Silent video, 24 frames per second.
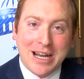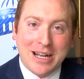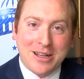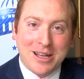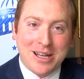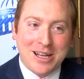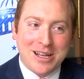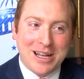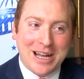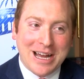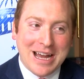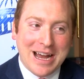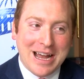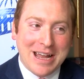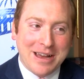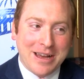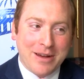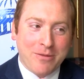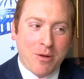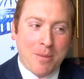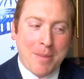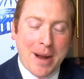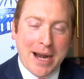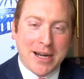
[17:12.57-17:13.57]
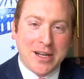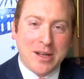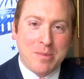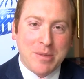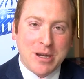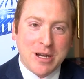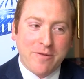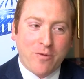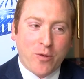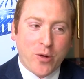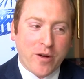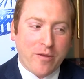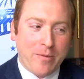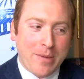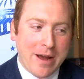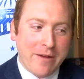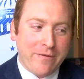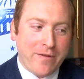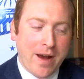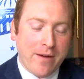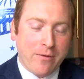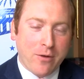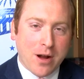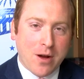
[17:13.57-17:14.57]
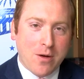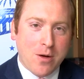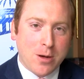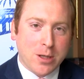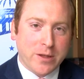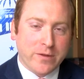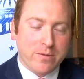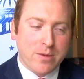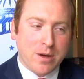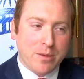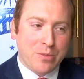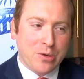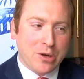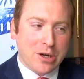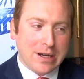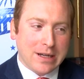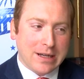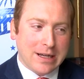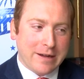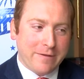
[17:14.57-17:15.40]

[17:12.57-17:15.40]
I, I, it reminded me of one of my favorite quotes from a book,